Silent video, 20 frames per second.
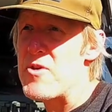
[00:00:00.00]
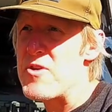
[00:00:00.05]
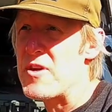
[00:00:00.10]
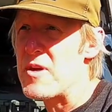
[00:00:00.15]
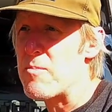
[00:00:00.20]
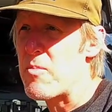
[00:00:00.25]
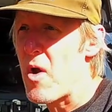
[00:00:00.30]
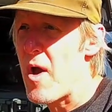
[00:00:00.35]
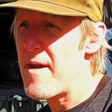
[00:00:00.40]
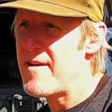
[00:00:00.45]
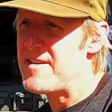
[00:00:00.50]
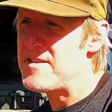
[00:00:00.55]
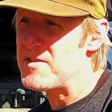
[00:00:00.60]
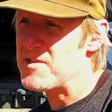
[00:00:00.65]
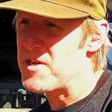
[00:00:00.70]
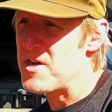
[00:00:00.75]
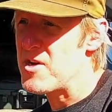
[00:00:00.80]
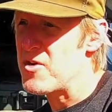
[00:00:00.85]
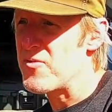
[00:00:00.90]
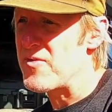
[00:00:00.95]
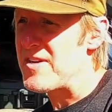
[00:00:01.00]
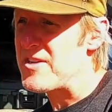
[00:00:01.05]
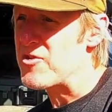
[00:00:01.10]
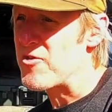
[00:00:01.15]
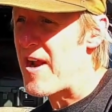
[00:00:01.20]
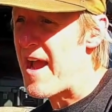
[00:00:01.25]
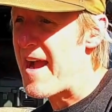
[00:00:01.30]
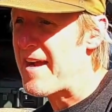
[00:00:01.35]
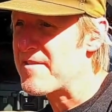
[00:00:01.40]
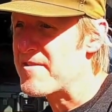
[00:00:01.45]
you could probably just get a
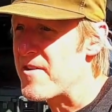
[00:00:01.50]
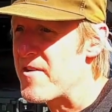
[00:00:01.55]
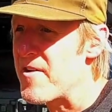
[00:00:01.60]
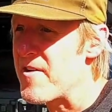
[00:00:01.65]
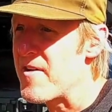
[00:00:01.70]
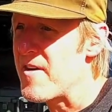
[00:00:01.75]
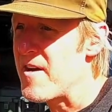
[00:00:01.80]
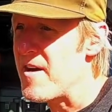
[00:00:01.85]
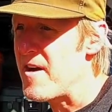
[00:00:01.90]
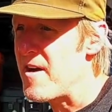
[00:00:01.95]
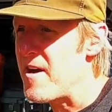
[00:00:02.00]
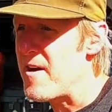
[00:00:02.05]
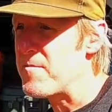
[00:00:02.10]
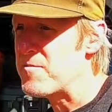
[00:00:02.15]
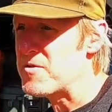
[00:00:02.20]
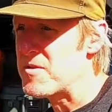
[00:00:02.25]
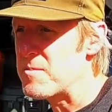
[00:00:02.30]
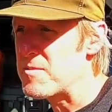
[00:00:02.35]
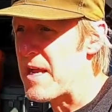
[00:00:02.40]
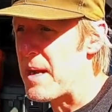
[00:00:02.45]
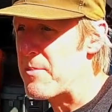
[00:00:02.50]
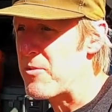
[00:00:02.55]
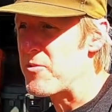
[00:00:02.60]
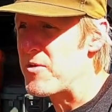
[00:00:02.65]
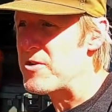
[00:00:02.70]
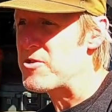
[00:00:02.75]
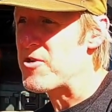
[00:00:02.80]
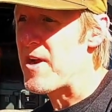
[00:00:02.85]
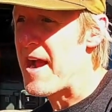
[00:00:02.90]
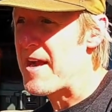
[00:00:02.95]
retractor, some type of
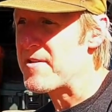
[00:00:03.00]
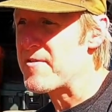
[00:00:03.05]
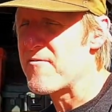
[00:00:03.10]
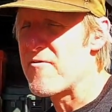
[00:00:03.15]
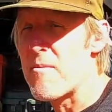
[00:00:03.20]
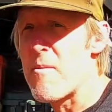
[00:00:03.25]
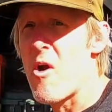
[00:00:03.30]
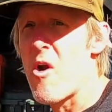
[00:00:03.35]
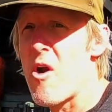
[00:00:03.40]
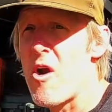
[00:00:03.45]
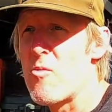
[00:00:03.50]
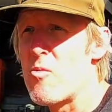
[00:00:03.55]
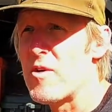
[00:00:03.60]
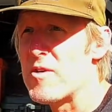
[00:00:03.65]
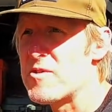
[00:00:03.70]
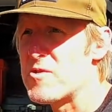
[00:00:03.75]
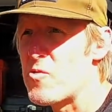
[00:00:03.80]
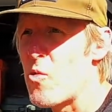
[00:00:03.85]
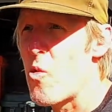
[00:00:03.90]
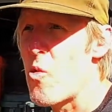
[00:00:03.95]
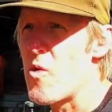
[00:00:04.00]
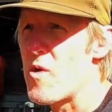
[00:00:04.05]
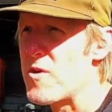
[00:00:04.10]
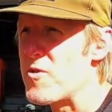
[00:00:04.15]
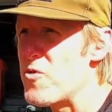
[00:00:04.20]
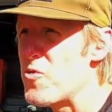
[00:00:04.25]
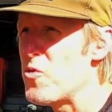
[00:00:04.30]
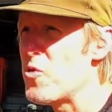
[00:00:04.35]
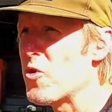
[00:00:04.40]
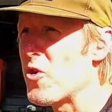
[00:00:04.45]
retractor from a hardware store, or
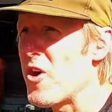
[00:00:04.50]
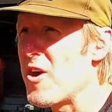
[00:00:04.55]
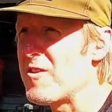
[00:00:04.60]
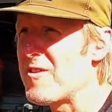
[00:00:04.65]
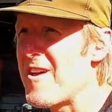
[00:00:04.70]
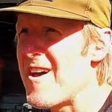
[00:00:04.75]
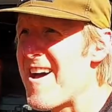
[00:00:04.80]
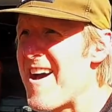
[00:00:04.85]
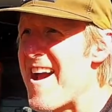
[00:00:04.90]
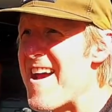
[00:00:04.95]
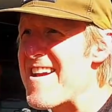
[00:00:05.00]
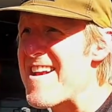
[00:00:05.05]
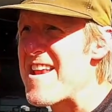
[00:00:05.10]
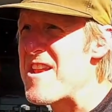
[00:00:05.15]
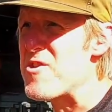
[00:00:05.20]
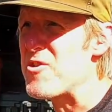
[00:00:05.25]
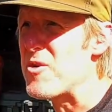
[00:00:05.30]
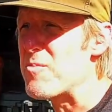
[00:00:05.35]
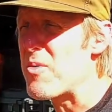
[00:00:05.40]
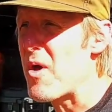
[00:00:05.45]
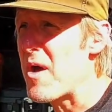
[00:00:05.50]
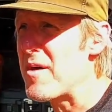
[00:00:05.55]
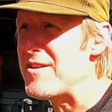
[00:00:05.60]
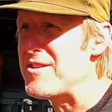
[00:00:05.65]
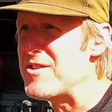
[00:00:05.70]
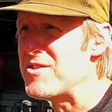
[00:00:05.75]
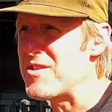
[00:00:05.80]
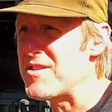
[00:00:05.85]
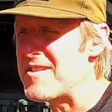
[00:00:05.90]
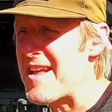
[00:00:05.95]
Google it online, and you could probably
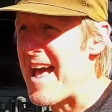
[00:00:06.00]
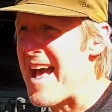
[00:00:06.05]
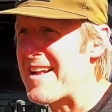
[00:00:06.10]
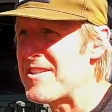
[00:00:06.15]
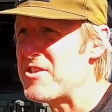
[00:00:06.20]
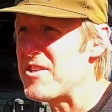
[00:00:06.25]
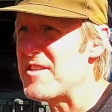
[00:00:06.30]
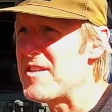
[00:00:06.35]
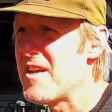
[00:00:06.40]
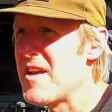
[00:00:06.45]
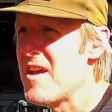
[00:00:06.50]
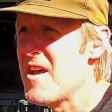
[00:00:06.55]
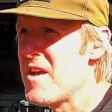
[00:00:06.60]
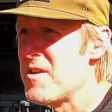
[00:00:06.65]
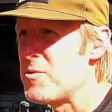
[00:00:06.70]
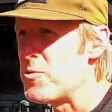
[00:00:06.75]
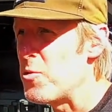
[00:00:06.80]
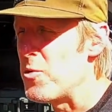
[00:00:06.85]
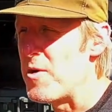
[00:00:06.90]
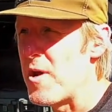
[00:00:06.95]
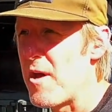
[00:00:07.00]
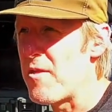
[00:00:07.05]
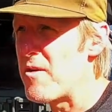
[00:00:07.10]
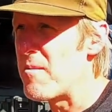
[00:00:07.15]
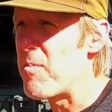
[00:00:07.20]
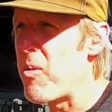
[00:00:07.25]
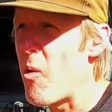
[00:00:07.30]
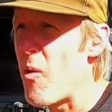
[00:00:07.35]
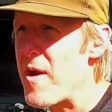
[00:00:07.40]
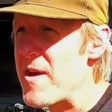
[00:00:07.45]
just attach it to
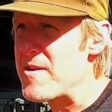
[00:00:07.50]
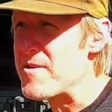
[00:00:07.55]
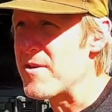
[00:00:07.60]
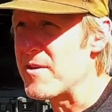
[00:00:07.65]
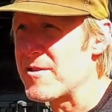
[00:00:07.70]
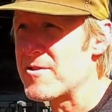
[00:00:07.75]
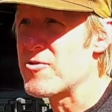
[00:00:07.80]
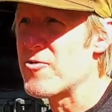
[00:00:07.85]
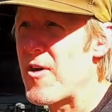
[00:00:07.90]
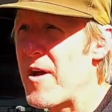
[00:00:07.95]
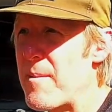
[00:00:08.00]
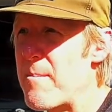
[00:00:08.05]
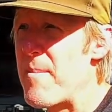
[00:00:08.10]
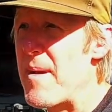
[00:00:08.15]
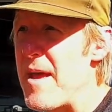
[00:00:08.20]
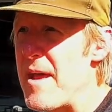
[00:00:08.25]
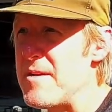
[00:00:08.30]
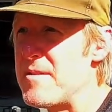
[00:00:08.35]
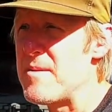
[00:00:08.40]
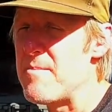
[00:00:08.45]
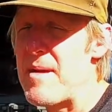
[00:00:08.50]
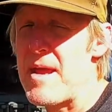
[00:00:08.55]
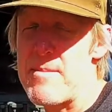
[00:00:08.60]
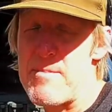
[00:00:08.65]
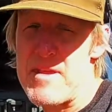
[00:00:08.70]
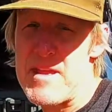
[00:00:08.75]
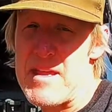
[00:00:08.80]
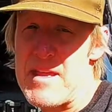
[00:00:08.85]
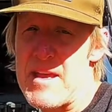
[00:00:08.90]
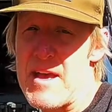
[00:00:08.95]
another point in your truck bed to
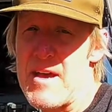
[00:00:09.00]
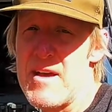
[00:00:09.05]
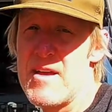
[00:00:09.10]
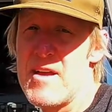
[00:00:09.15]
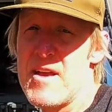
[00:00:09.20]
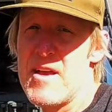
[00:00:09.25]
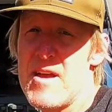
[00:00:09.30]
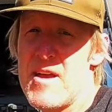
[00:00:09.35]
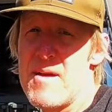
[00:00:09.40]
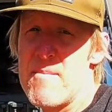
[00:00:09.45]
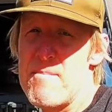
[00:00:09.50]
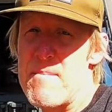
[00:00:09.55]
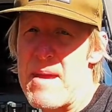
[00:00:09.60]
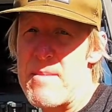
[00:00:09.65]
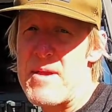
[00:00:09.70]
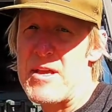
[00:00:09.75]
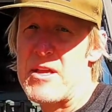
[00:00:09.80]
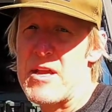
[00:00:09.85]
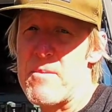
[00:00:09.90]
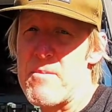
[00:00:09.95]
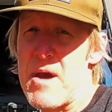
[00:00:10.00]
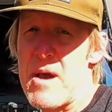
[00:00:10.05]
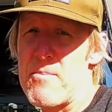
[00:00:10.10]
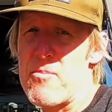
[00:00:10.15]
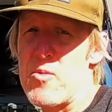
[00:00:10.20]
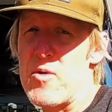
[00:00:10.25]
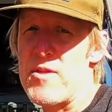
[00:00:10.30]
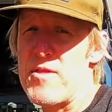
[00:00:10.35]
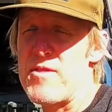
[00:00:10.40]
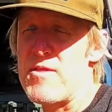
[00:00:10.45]
maybe come
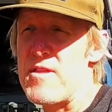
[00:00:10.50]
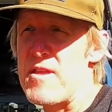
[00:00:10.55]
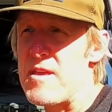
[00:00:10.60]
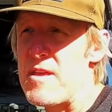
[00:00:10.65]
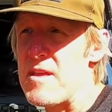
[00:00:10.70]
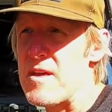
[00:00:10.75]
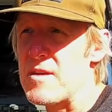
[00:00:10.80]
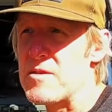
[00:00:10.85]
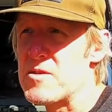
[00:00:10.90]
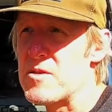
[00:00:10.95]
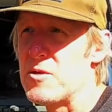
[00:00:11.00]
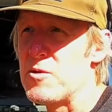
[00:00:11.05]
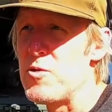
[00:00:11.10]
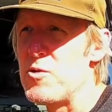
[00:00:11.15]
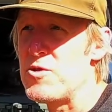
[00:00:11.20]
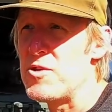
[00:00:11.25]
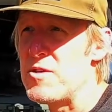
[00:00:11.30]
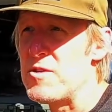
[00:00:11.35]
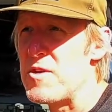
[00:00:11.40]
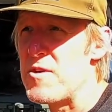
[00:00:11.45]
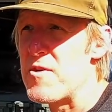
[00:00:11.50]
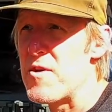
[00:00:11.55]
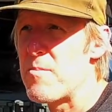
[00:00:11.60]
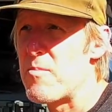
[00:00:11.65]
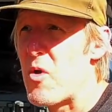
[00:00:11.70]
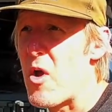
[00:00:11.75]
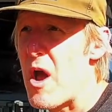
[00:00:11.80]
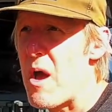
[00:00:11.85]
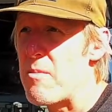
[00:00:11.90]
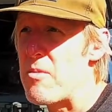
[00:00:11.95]
up with the solution to your
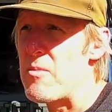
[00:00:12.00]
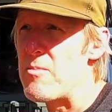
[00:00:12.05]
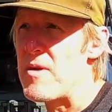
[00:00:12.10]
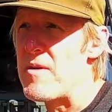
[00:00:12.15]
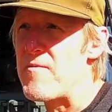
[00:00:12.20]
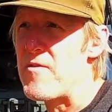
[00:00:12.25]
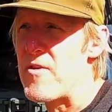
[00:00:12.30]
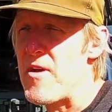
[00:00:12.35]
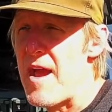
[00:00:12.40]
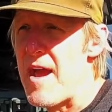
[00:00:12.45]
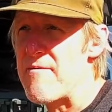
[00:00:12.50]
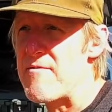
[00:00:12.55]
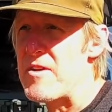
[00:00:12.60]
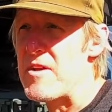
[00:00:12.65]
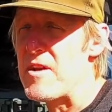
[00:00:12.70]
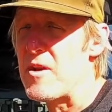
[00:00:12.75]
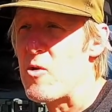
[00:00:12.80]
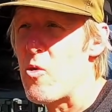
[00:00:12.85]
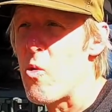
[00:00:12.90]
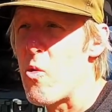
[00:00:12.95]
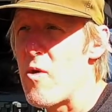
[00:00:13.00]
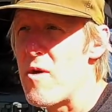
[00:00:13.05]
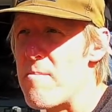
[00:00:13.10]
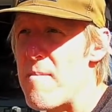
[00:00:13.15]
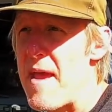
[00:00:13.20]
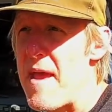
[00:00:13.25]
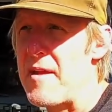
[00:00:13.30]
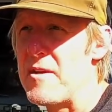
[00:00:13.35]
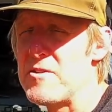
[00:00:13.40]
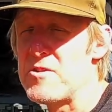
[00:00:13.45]
problem if you're having a cord
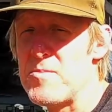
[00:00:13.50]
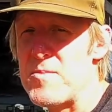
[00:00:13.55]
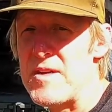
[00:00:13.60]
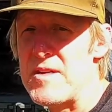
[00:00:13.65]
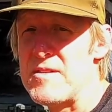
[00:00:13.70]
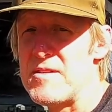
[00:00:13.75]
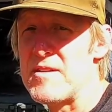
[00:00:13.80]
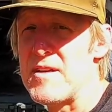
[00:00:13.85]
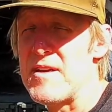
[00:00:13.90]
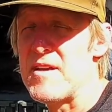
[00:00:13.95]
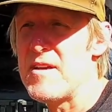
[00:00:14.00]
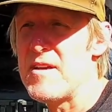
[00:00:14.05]
management